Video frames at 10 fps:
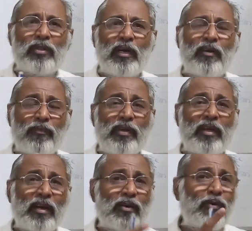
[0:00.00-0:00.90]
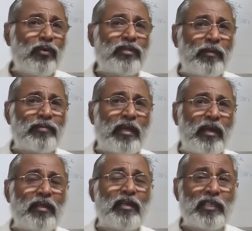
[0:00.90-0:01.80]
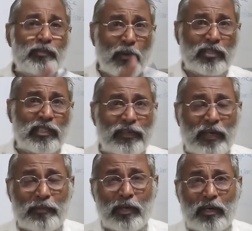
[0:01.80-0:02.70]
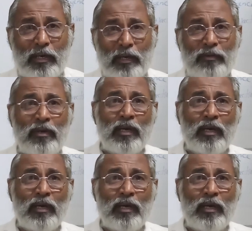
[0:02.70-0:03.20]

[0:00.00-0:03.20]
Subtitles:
that we can do something. That is positive I am talking now.